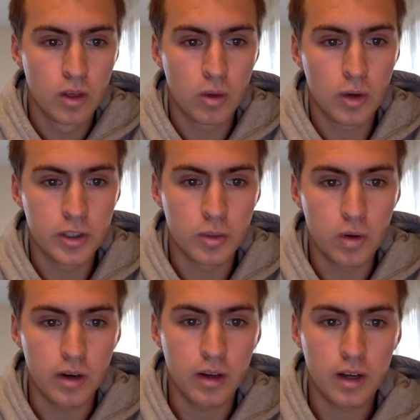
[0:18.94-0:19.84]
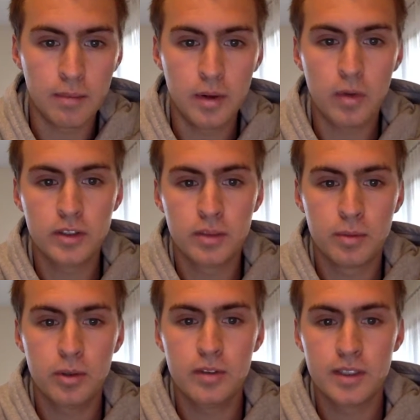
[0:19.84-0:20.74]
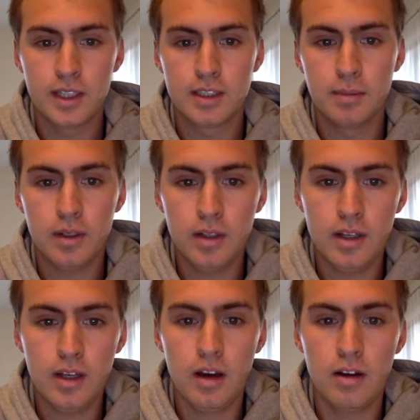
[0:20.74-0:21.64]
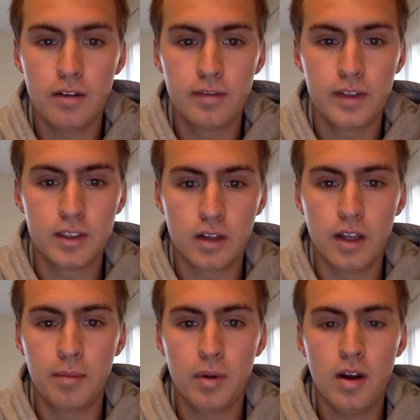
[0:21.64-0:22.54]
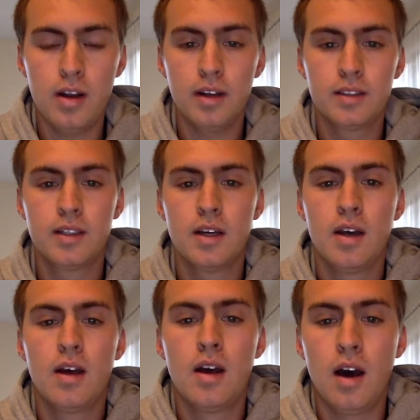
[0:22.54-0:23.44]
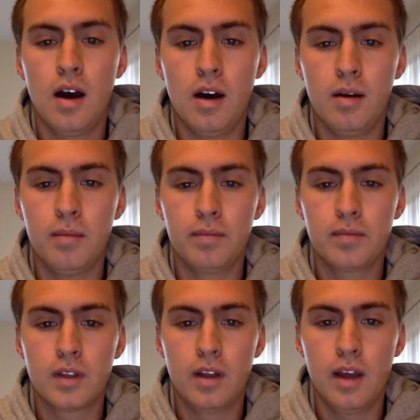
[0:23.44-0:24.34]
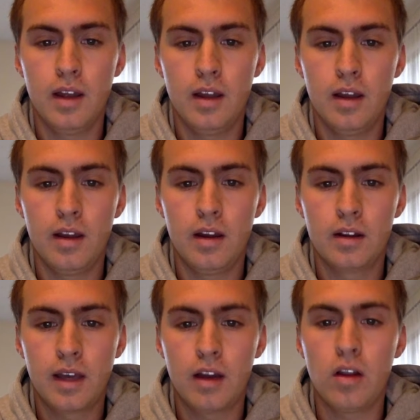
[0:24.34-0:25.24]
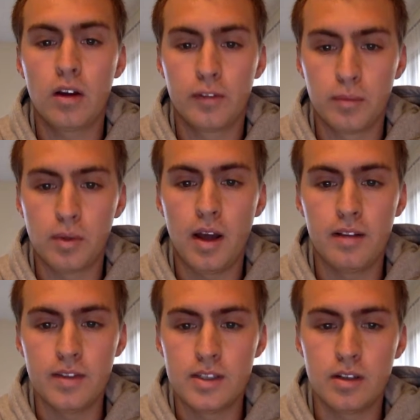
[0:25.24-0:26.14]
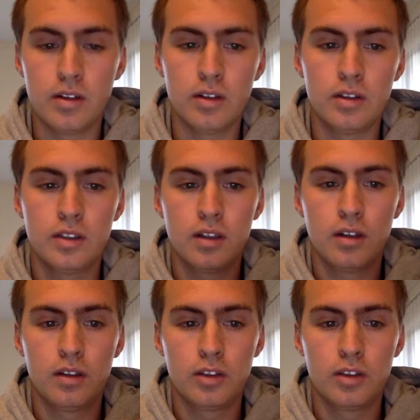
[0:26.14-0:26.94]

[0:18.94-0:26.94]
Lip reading: question 1. A company wants to improve the accessibility of its online product catalog for blind visitors.